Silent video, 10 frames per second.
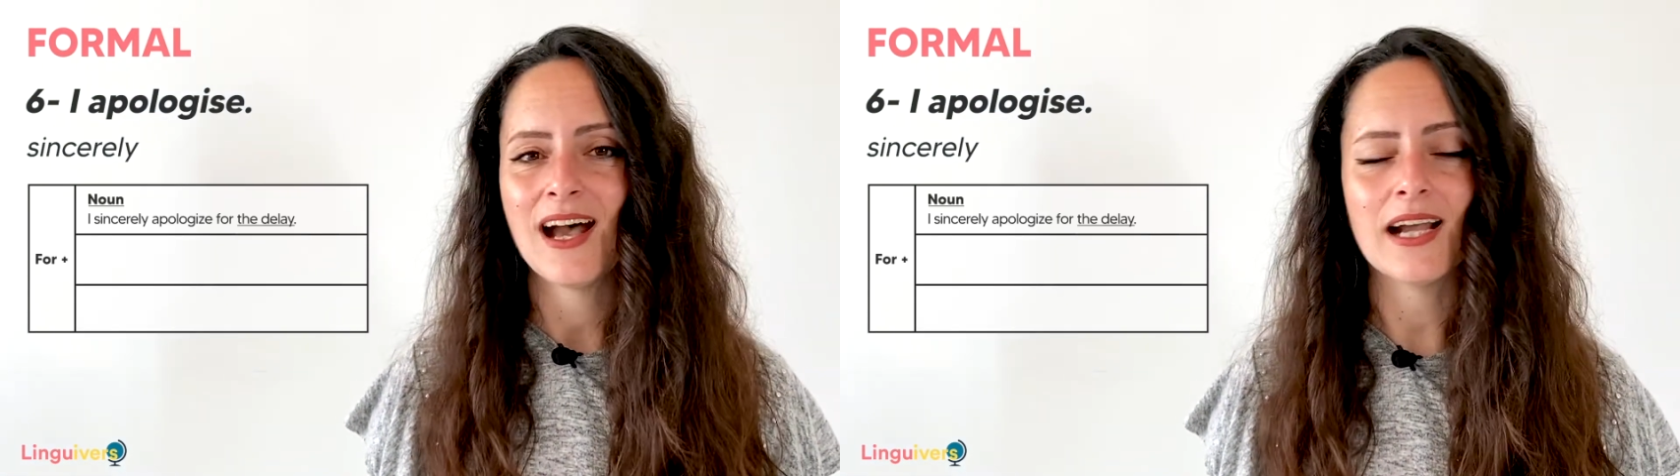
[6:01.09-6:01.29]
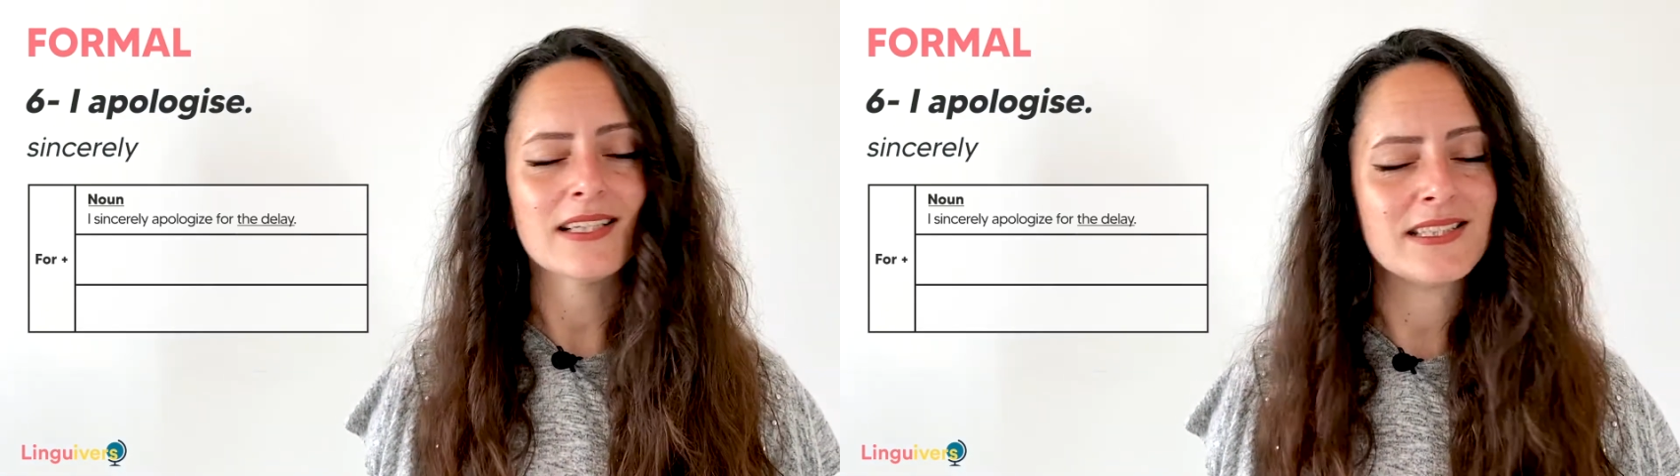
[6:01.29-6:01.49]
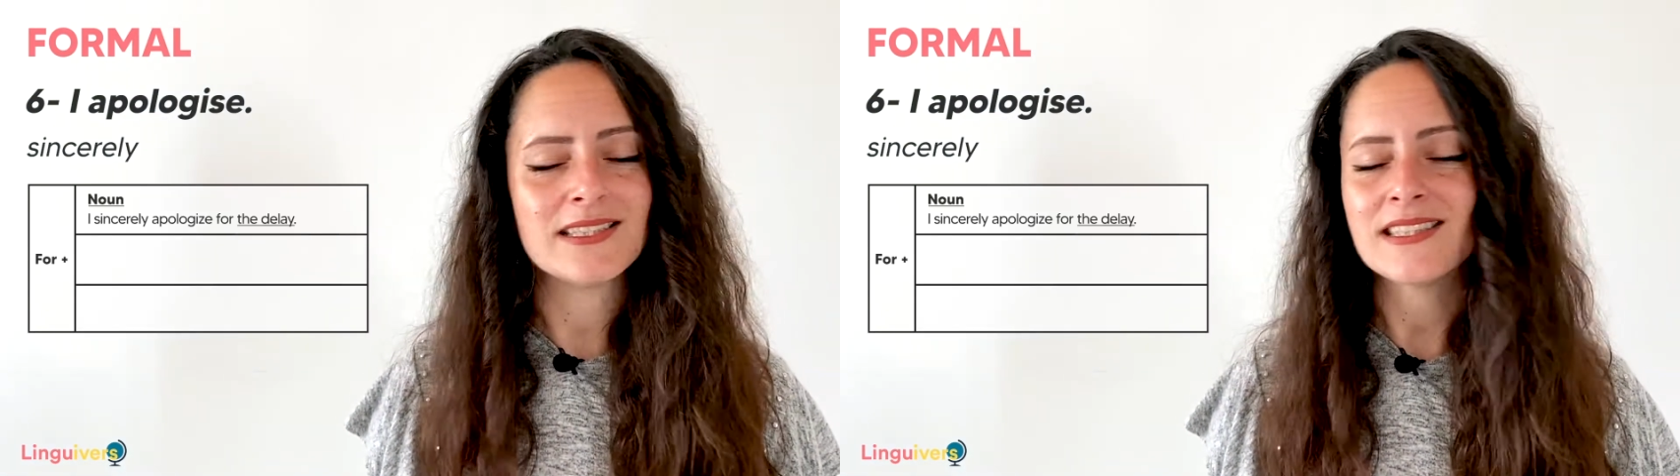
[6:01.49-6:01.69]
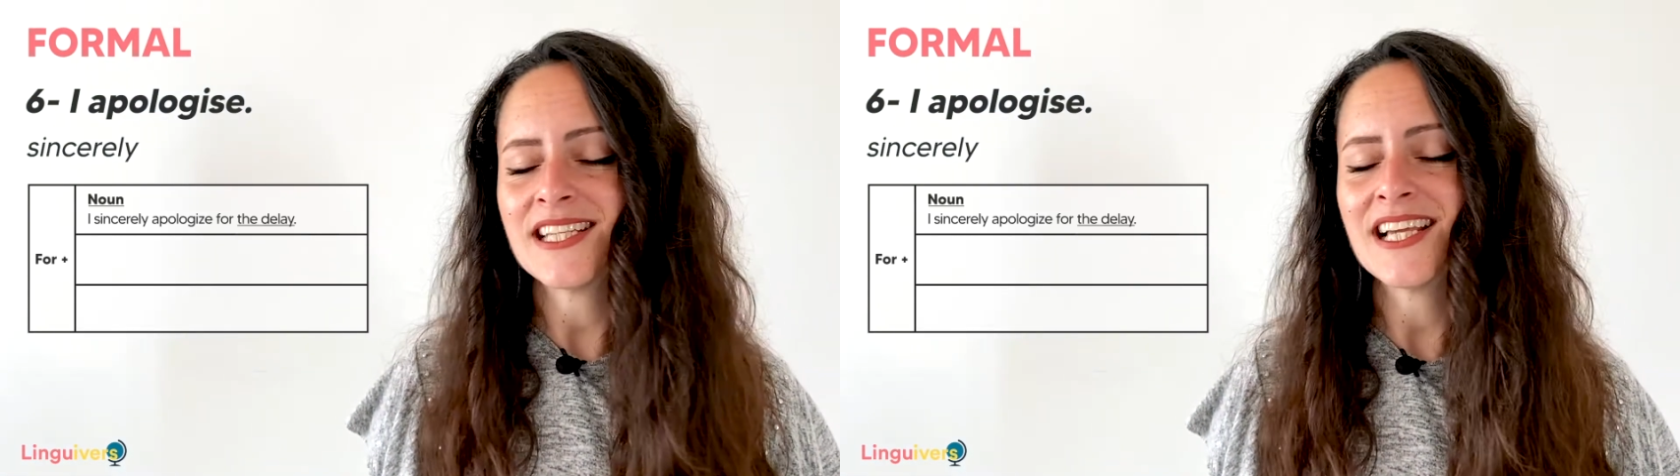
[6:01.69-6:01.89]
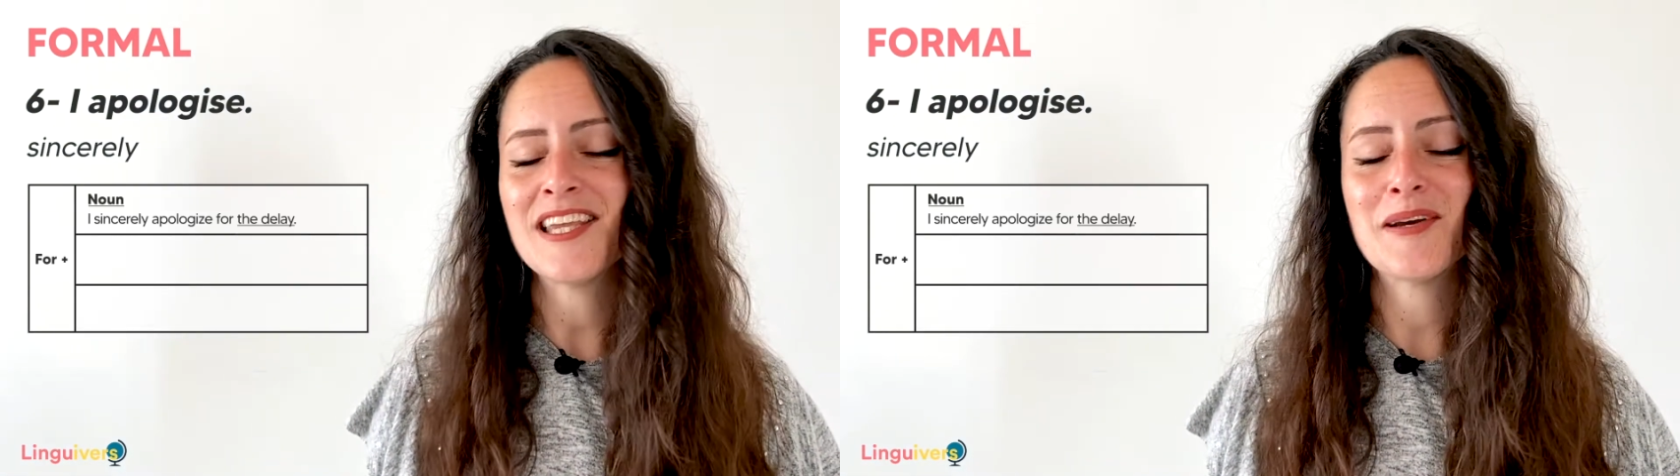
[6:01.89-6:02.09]
I
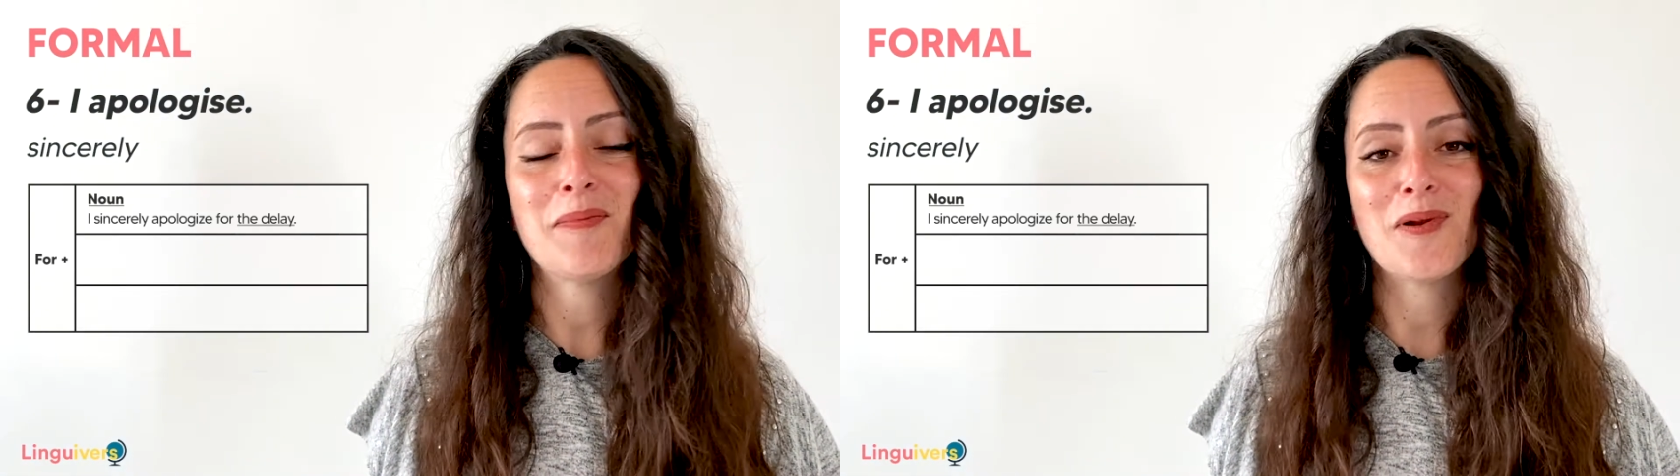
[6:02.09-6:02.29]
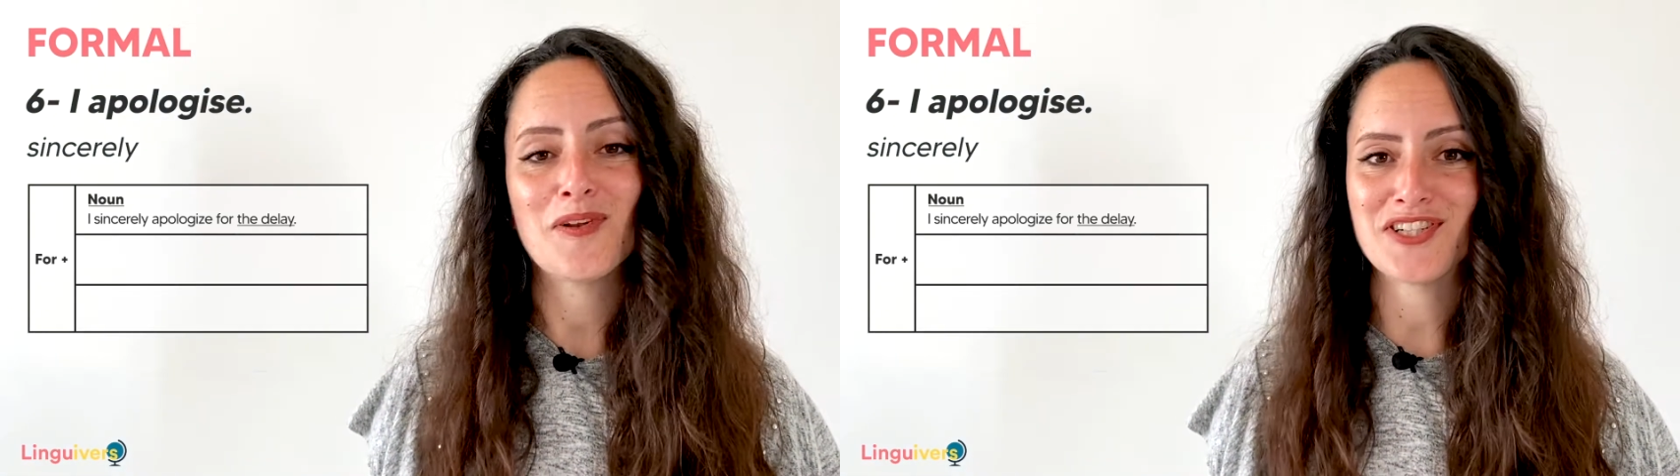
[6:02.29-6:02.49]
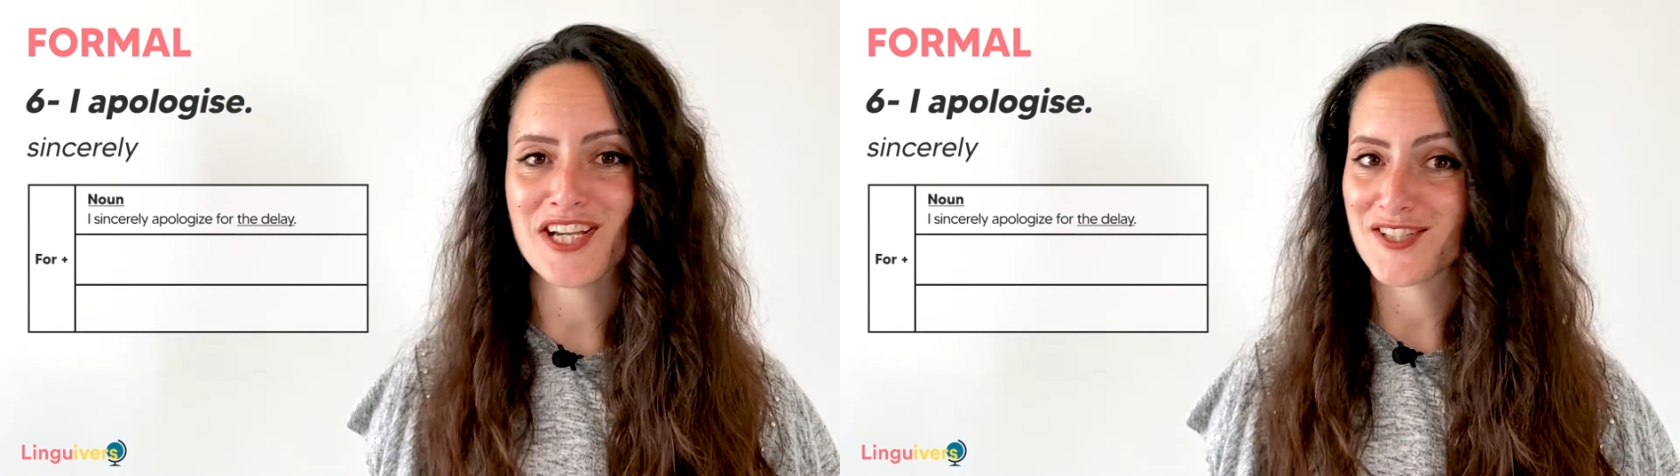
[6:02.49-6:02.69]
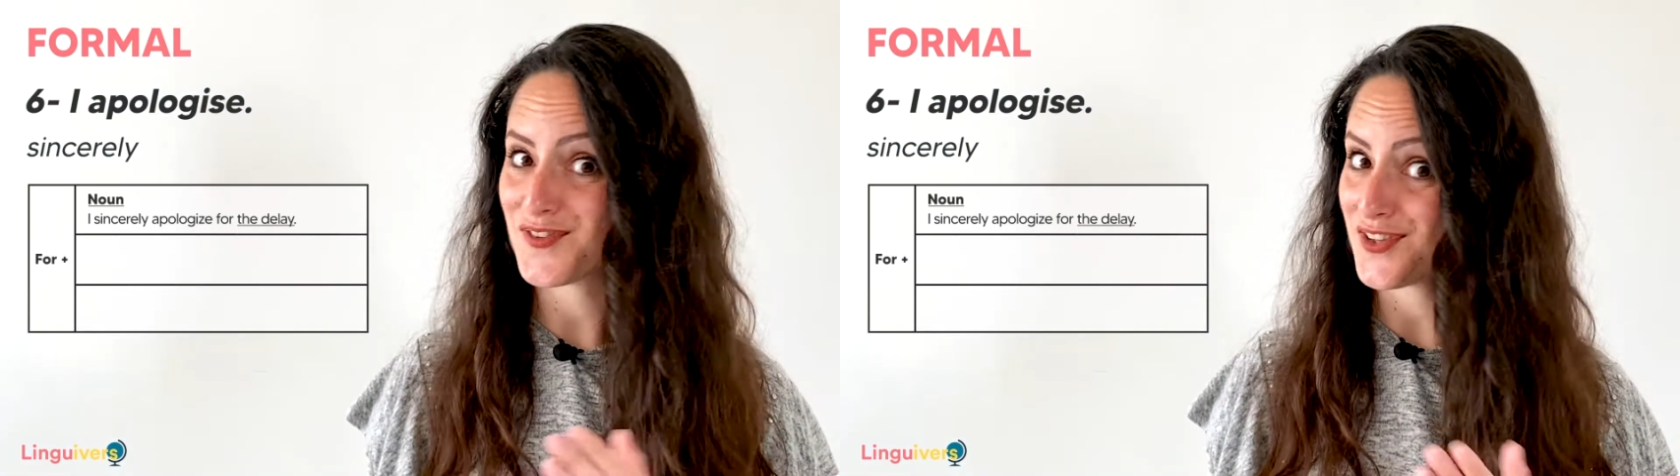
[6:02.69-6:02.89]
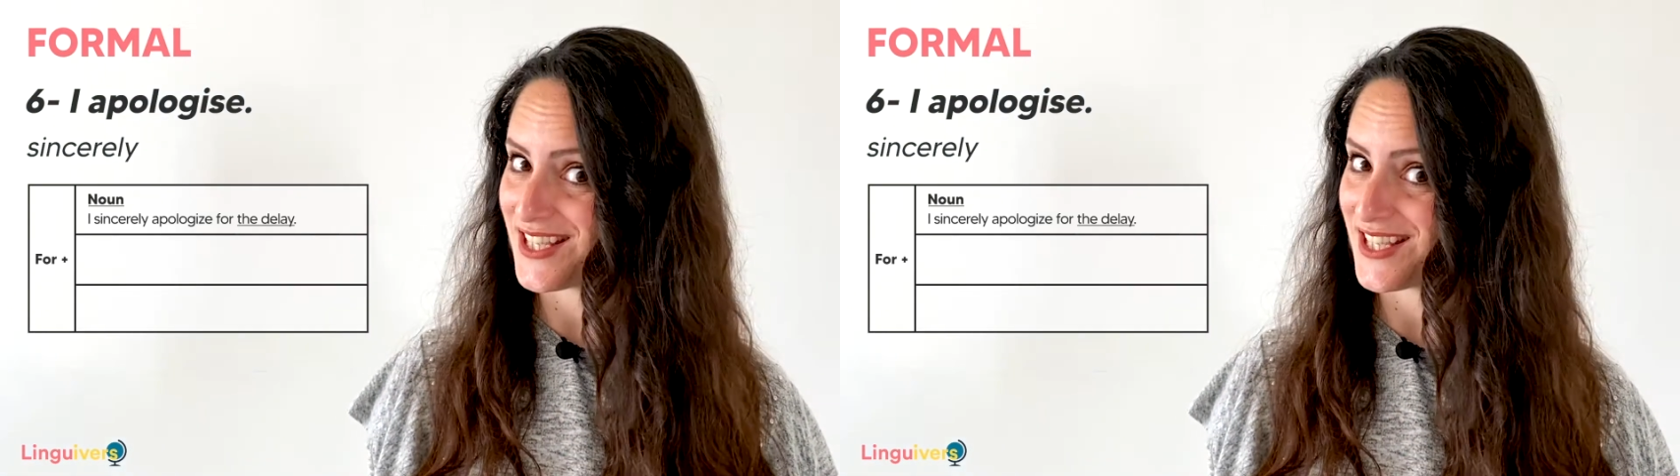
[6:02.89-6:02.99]
sincerely apologize for the